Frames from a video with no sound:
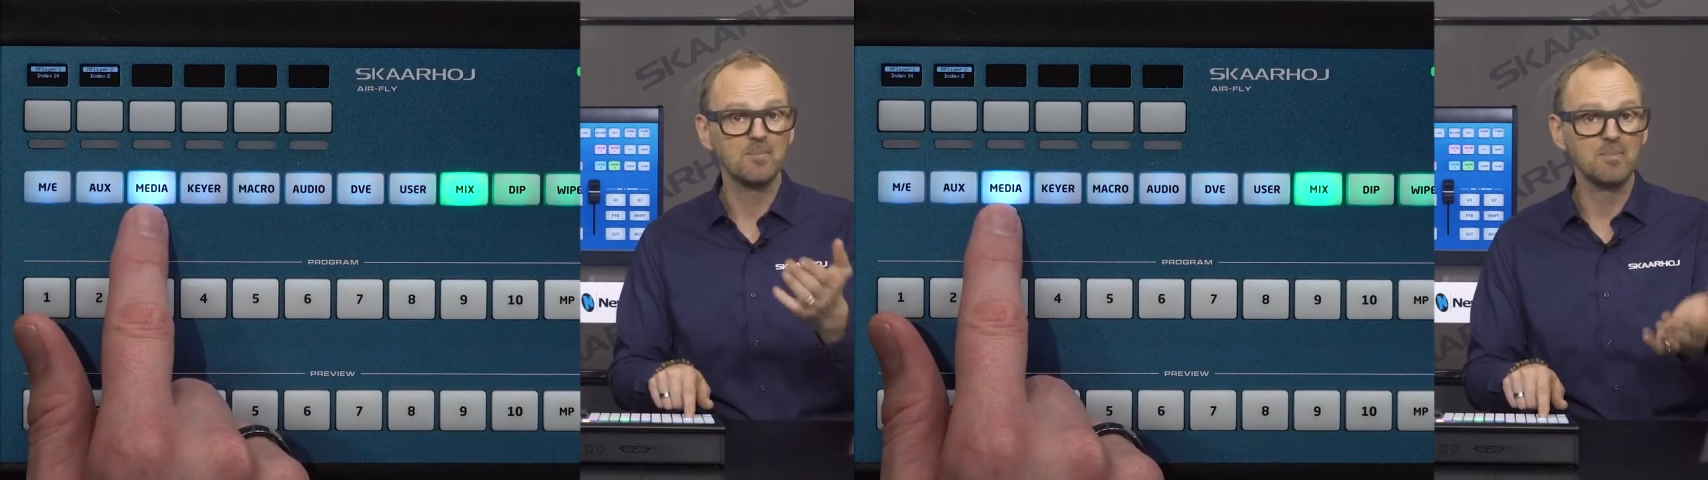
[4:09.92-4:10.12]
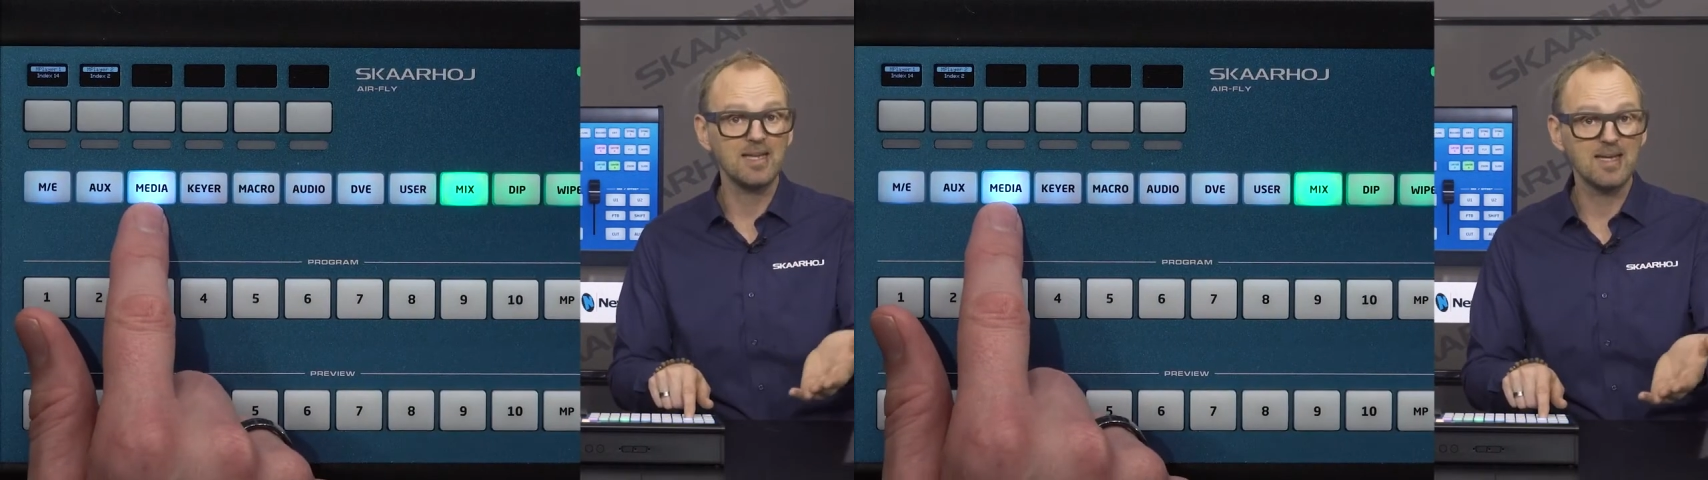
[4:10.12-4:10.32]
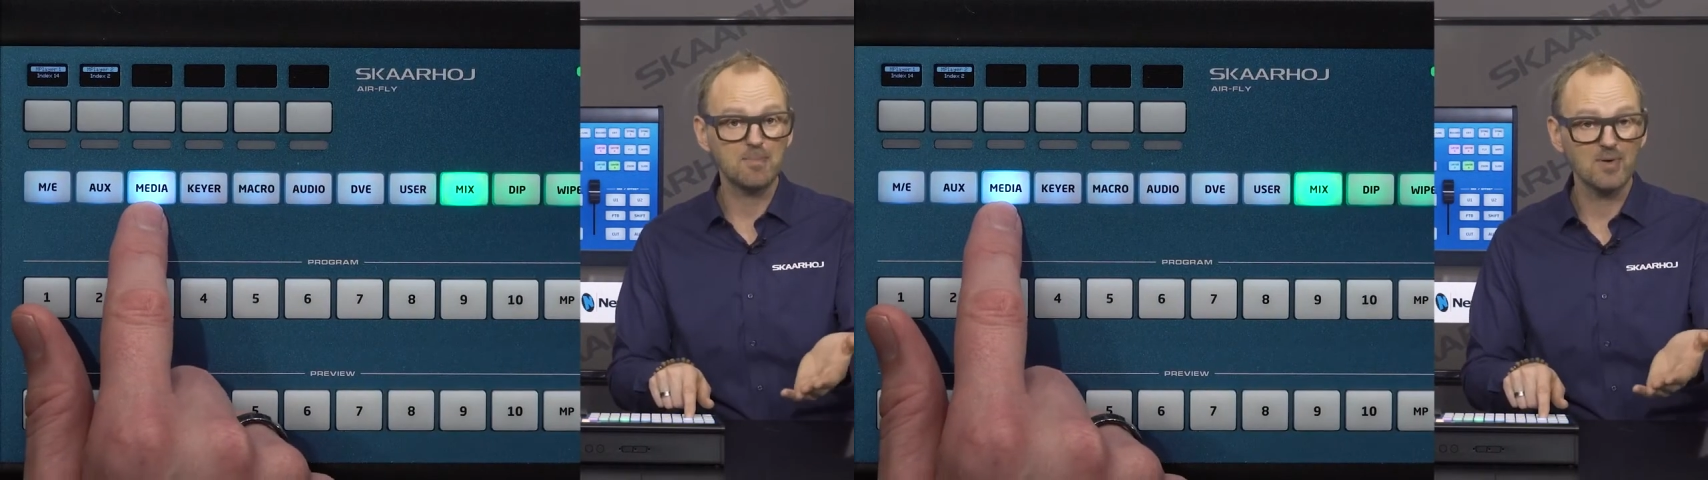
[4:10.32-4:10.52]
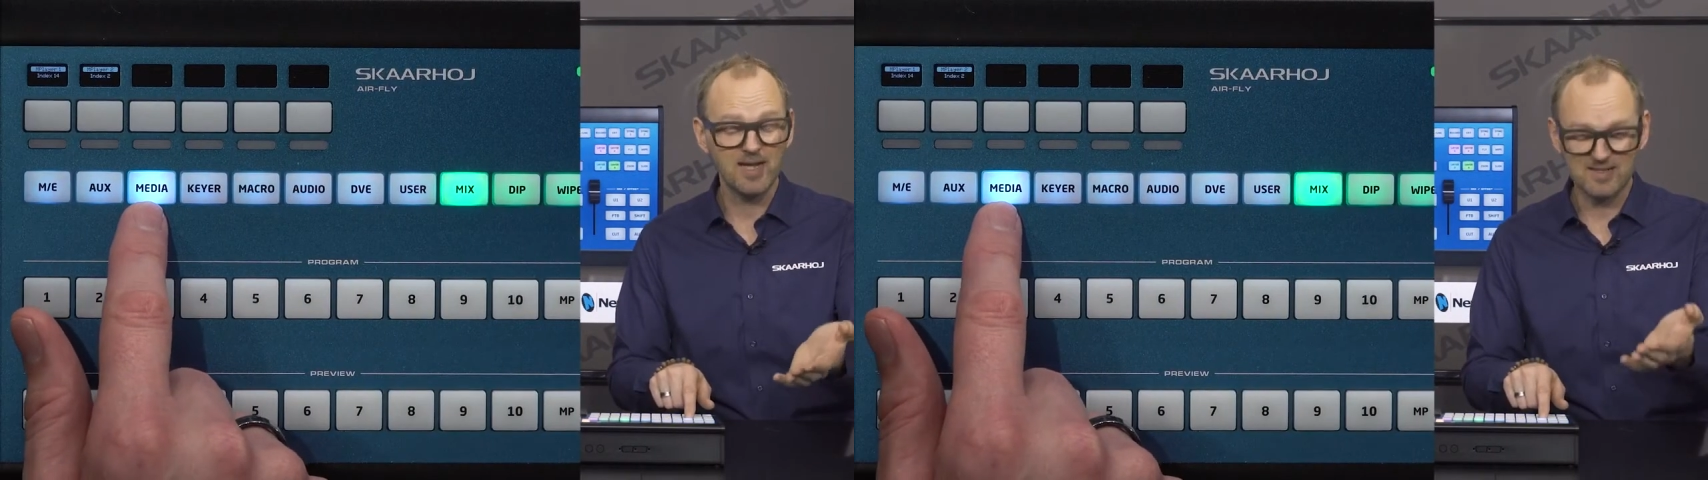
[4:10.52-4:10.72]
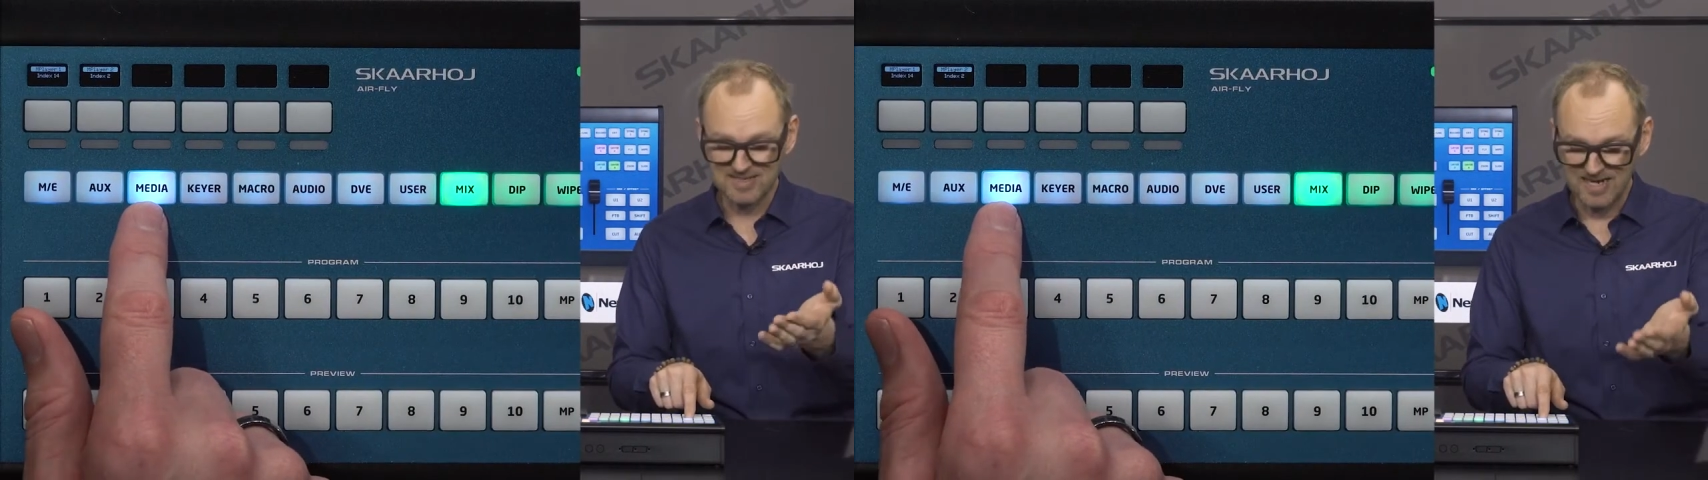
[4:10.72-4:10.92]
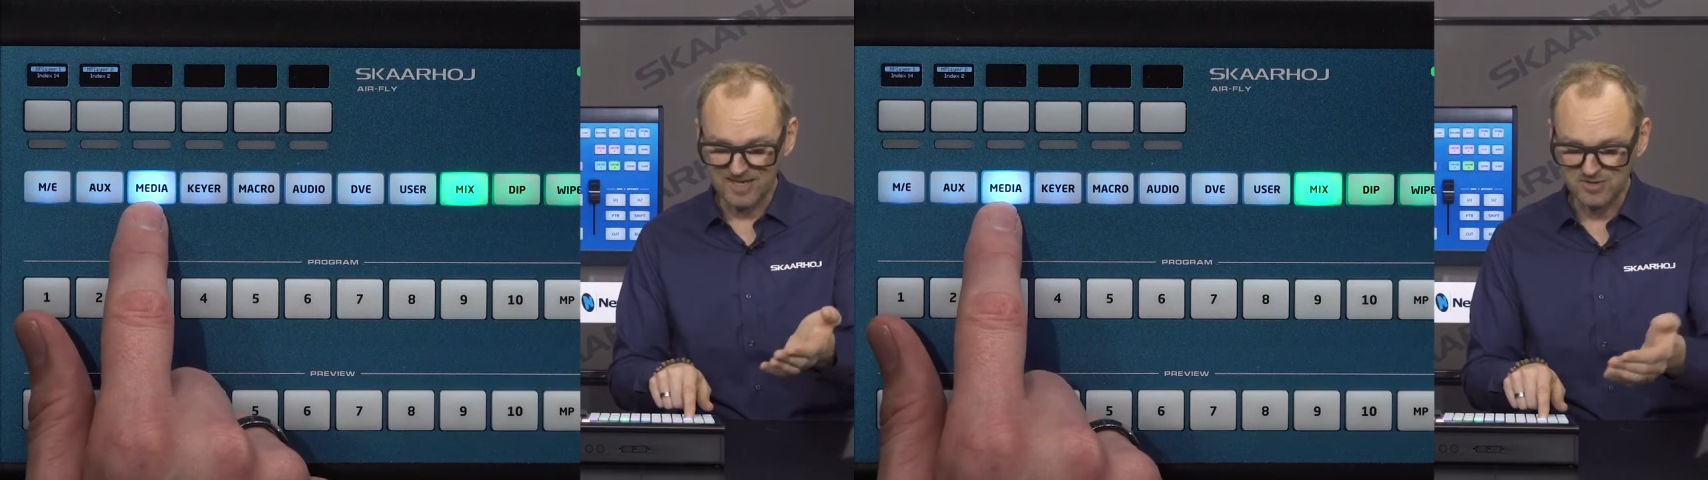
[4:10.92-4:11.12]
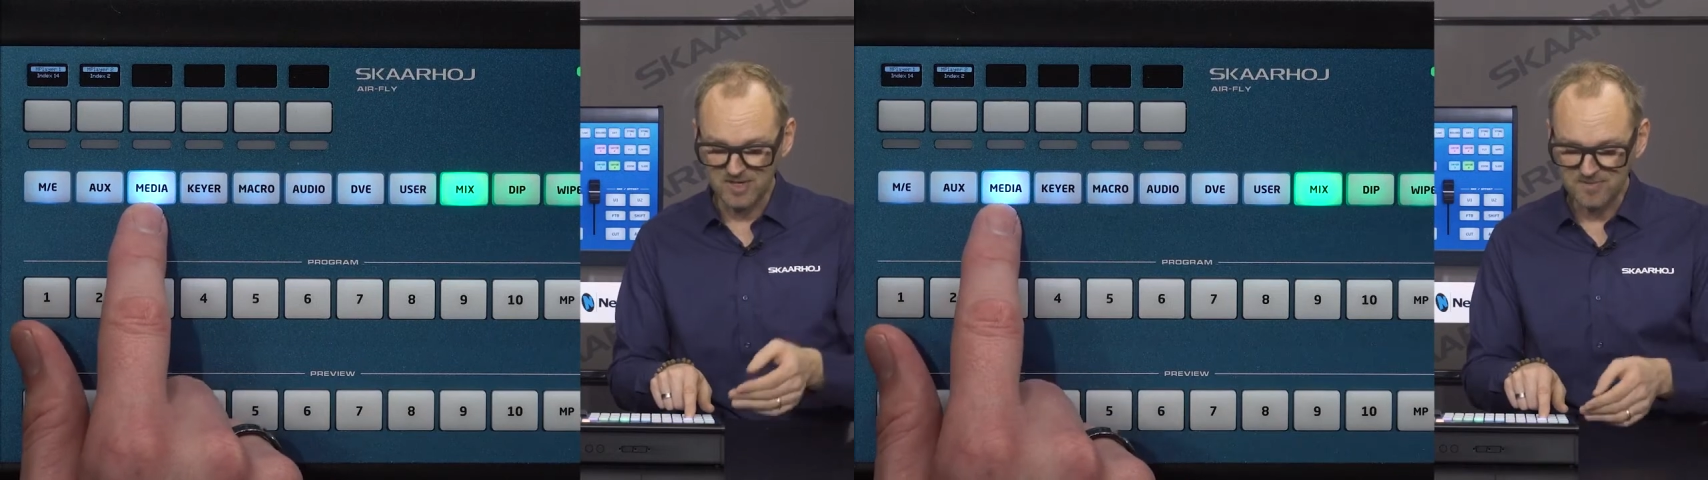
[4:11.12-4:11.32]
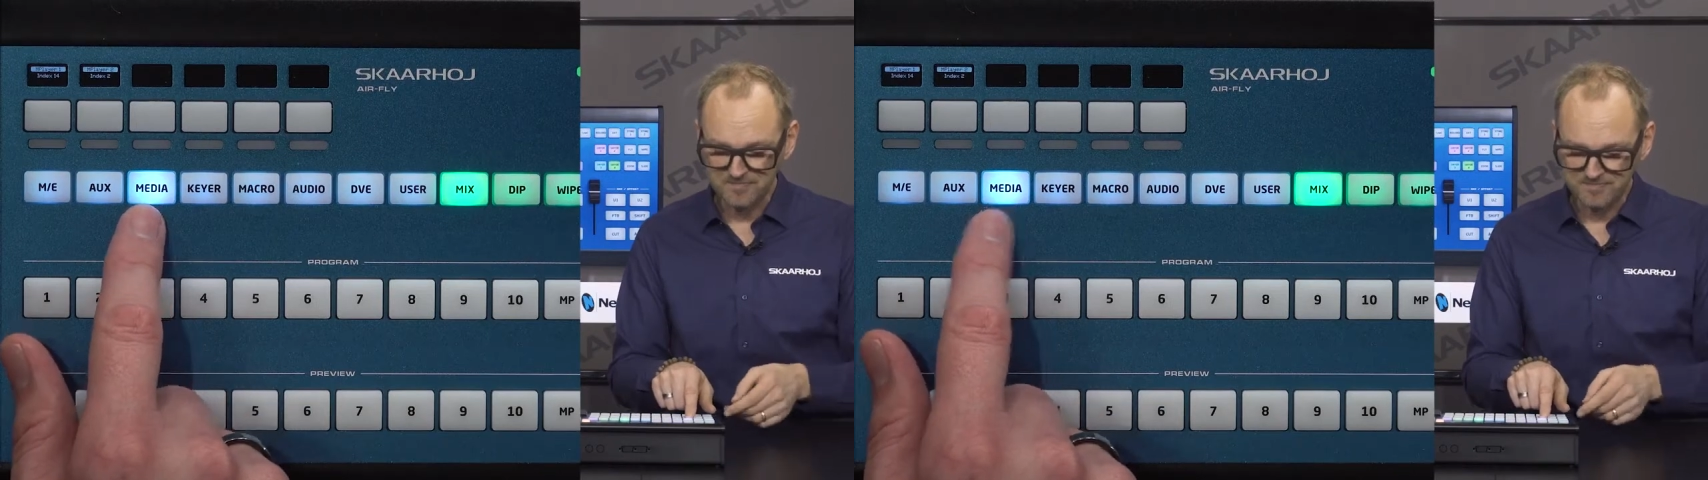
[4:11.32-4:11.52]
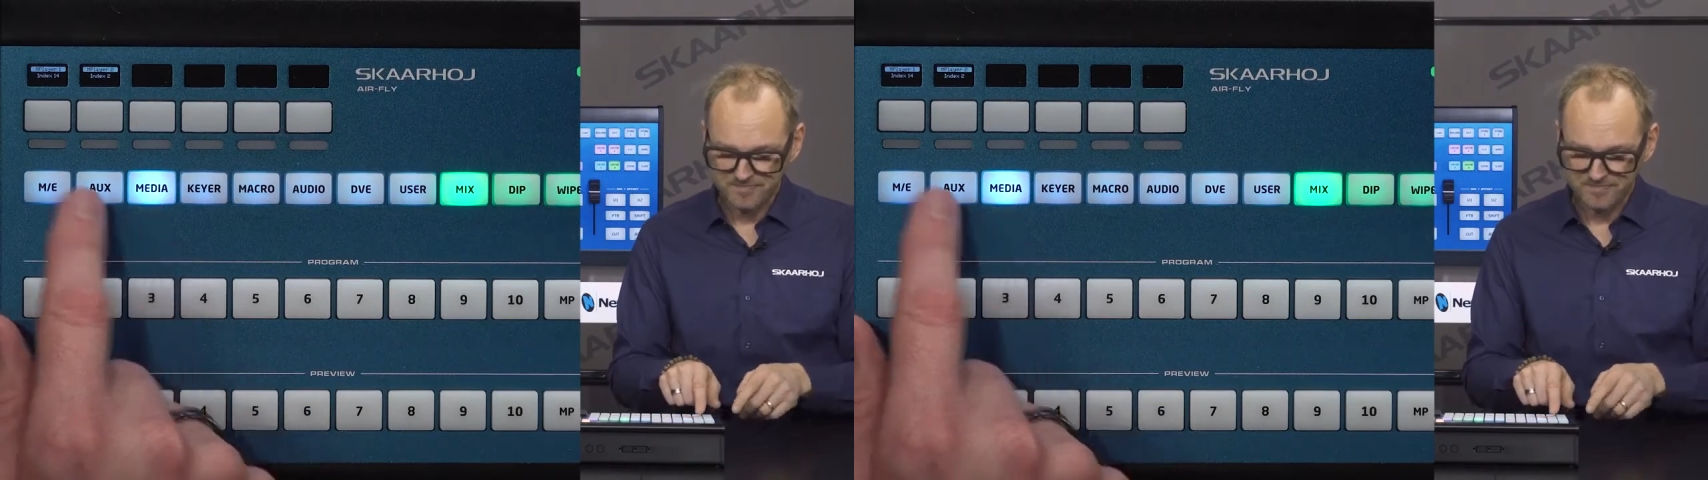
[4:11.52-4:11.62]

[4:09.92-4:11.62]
media player selection,